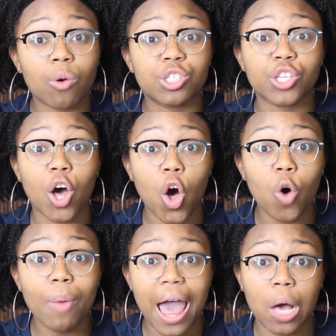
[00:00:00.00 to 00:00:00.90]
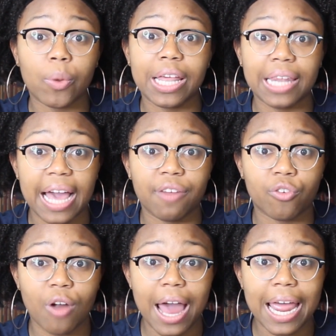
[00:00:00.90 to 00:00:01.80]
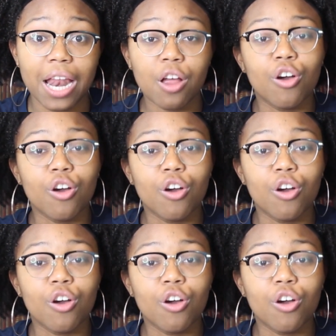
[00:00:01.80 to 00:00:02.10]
which is a home equity line of credit.